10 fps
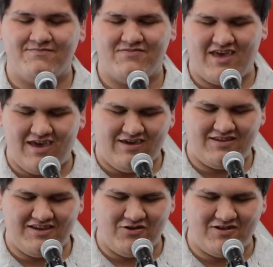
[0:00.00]
They
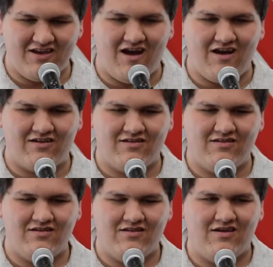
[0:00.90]
continue to talk.
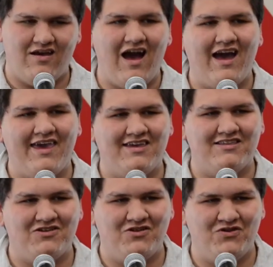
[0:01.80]
I
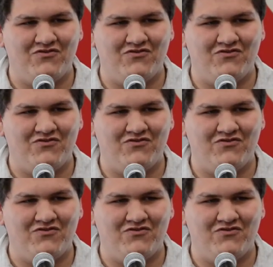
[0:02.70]
continue to